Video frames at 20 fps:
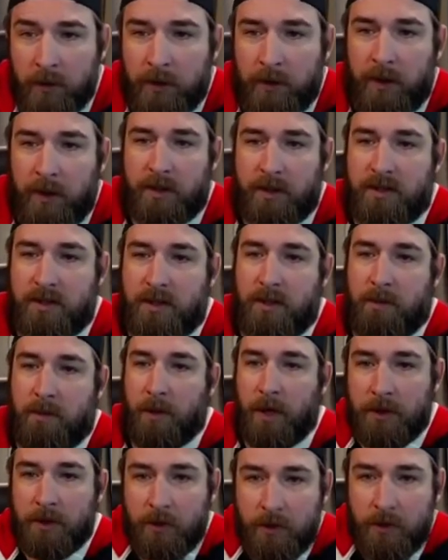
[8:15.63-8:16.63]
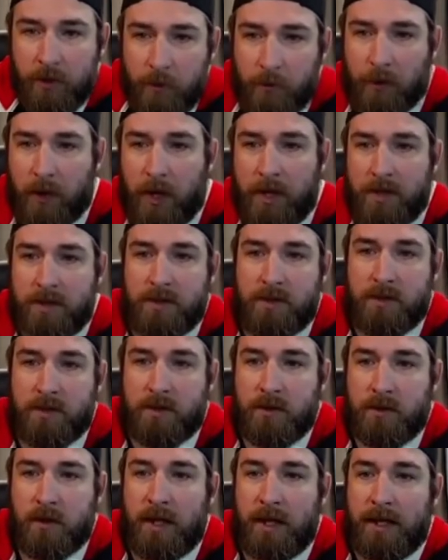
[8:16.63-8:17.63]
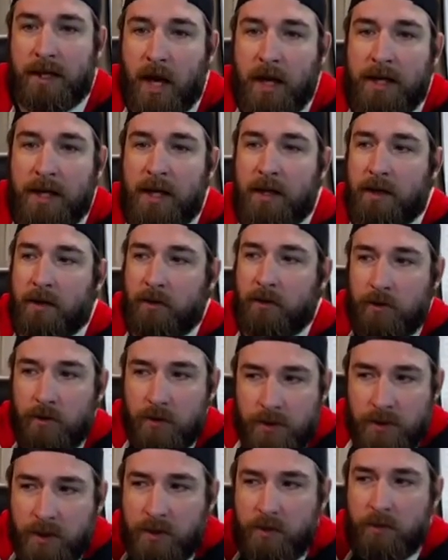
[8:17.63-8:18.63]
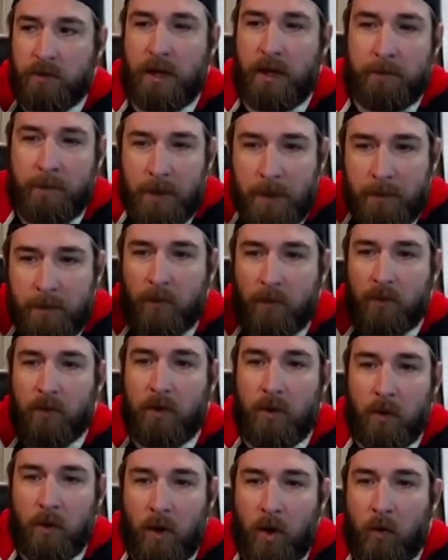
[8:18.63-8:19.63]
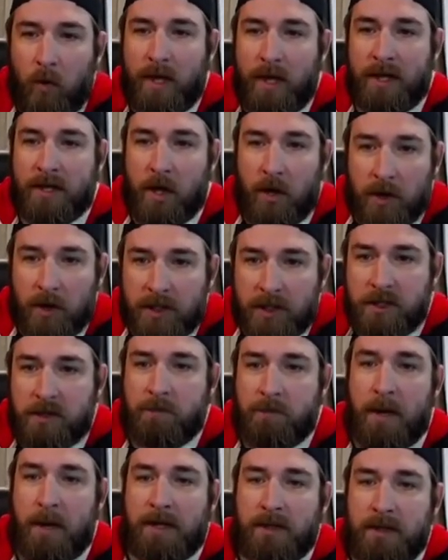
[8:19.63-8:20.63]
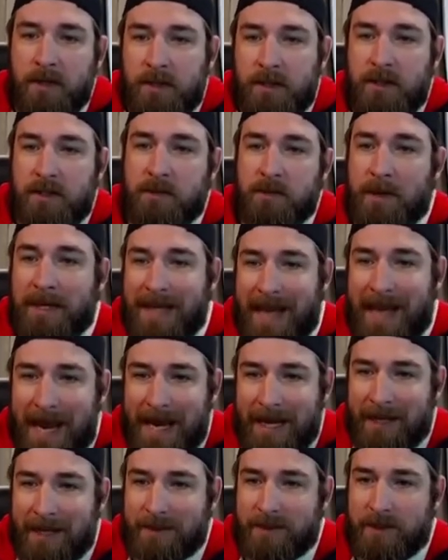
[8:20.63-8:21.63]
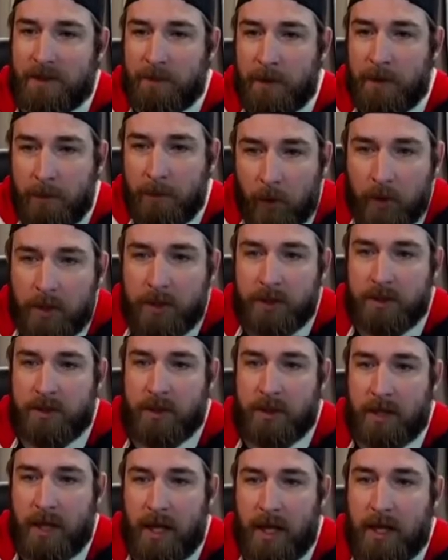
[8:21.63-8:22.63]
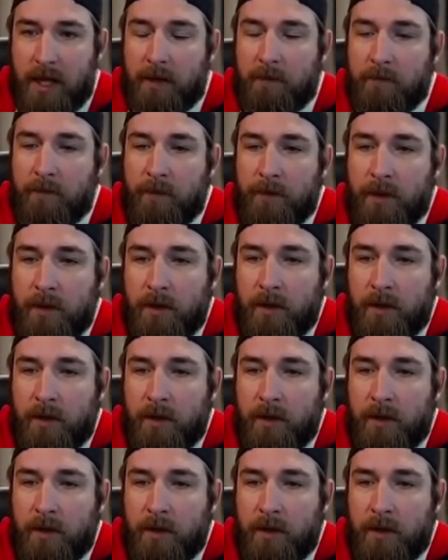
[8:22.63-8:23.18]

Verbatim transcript: Is it a button you press? Like again, you see, like people are expecting these mechanics to be put into the yeah. game